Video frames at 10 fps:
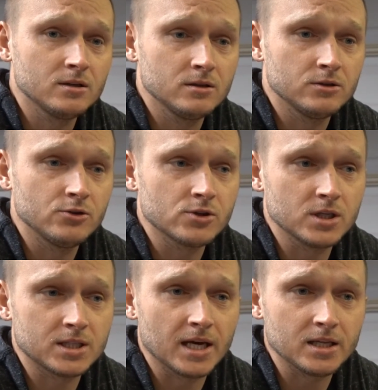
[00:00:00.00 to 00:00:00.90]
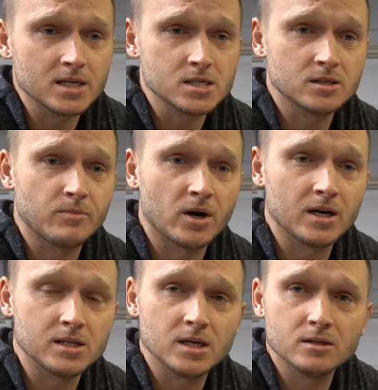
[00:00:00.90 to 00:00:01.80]
you usually take the engine apart
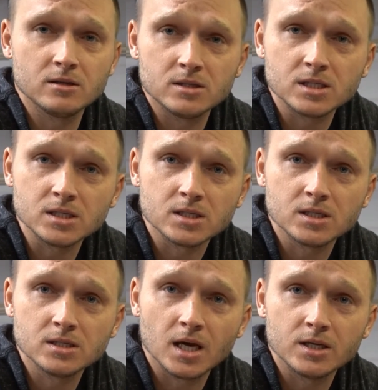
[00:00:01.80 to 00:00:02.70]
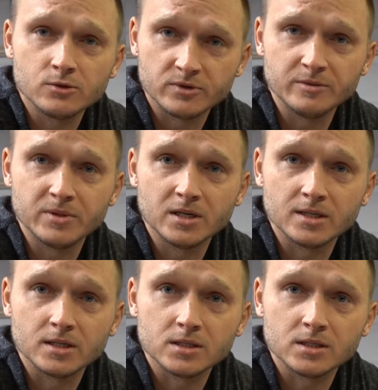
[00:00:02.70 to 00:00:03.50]
at the end of the season and you rebuild it.